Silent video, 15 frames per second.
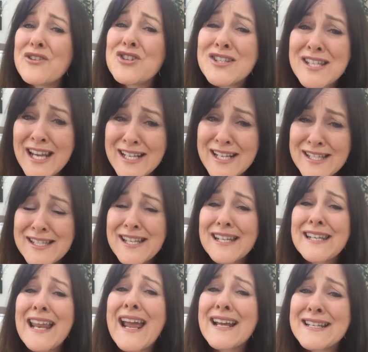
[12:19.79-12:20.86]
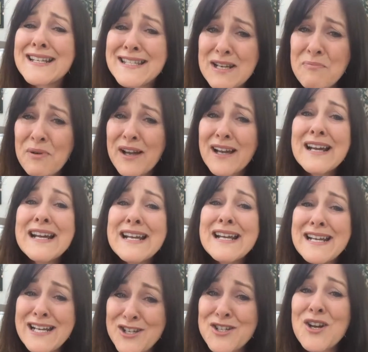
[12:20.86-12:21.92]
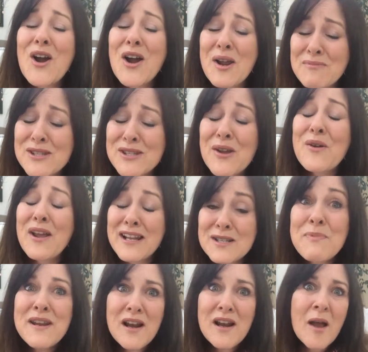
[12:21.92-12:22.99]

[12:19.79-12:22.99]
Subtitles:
He just takes us a layer deeper each time. So it's